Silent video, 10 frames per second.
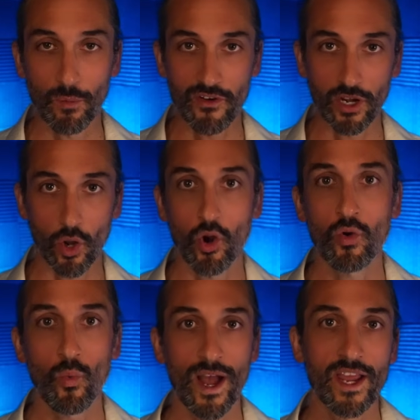and we're a
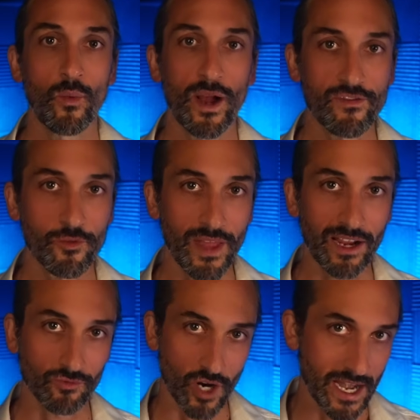long way away from
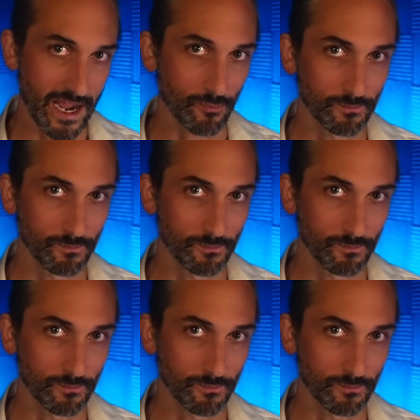that right now.